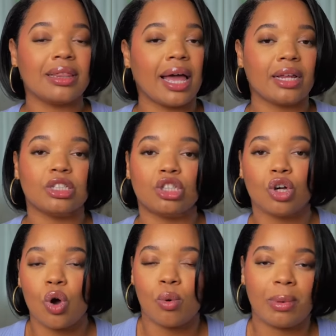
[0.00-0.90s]
that
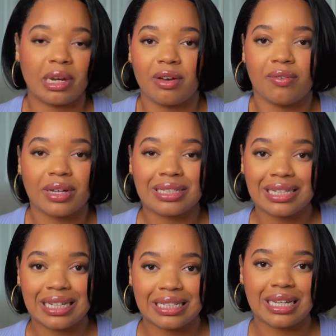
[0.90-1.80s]
so many of us
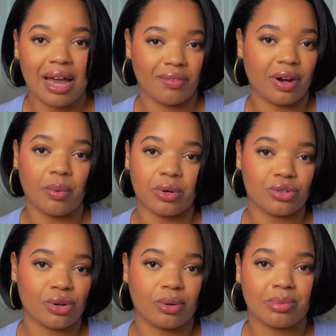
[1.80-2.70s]
need to have in our
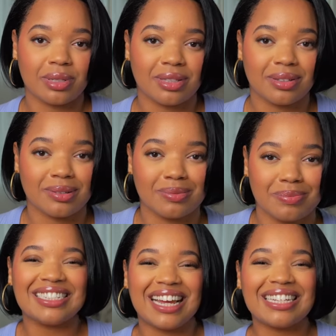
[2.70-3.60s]
wardrobes.
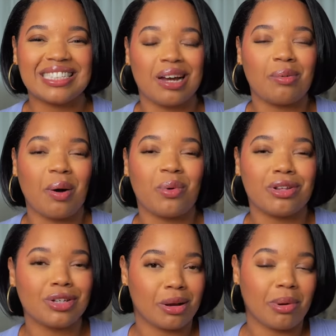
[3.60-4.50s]
Next up, I want
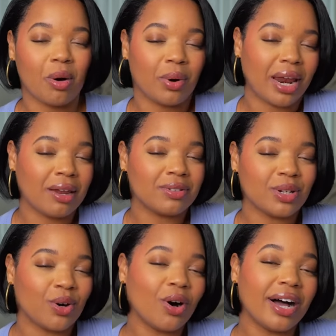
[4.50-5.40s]
to talk about what I love to
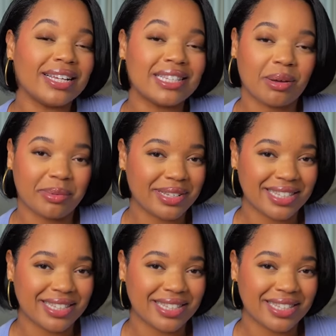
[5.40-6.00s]
call a summer